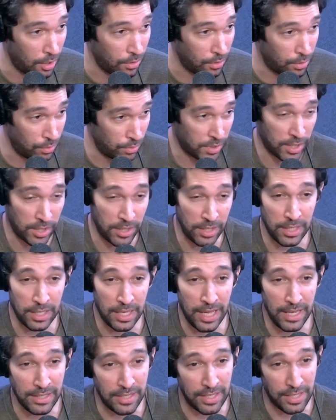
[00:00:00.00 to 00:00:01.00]
Who's gonna
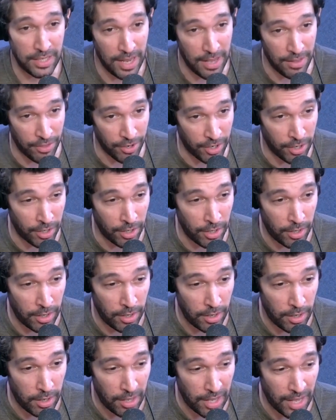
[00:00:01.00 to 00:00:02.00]
get together
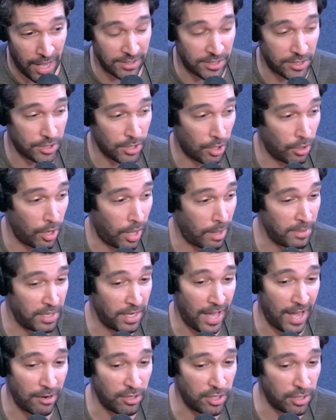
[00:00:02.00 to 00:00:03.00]
and start? I mean,
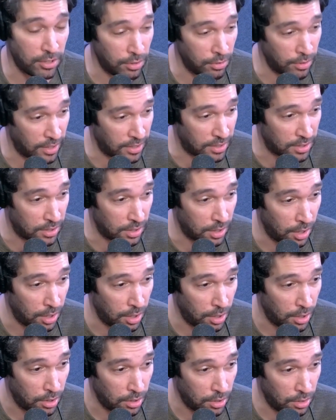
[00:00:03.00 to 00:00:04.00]
how do you do this?
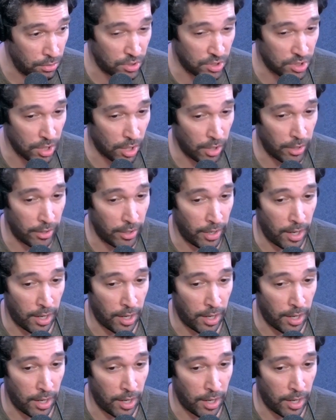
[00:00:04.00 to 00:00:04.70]
You start.